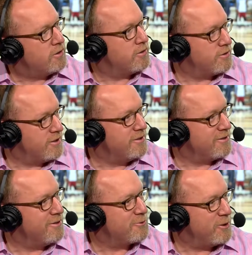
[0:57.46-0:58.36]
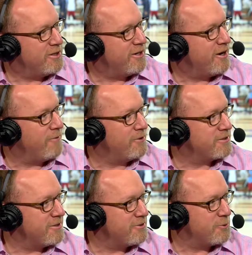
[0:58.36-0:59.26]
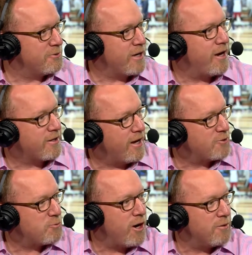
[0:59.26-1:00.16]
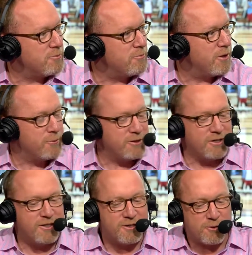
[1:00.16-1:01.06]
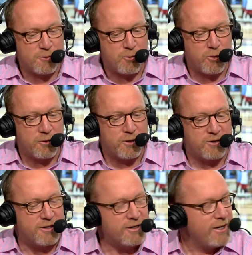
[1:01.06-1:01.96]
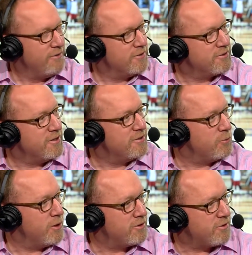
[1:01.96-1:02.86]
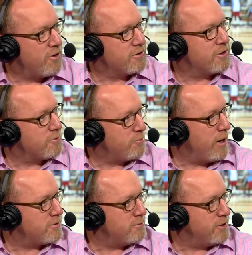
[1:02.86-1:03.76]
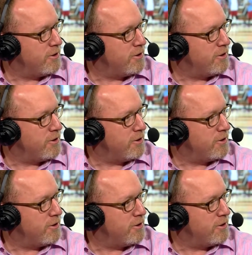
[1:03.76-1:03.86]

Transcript: into the season as we did, obviously, so it's a high-class problem. But we did get to the point where the season went as long as it could possibly